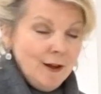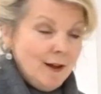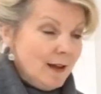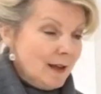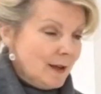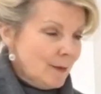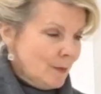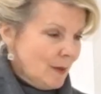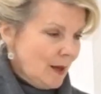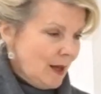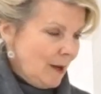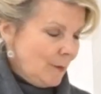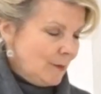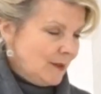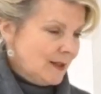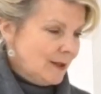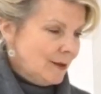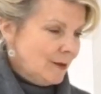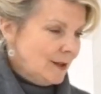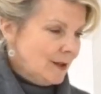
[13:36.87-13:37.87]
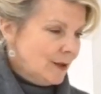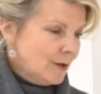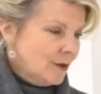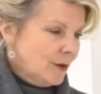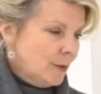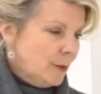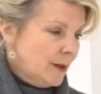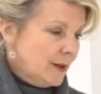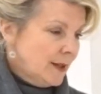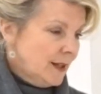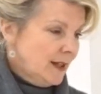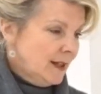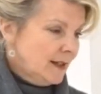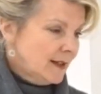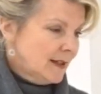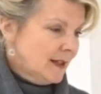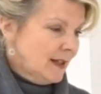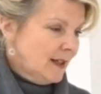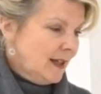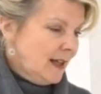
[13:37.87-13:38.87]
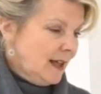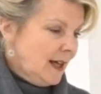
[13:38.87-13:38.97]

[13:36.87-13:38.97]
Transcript: I am absolutely thrilled with it.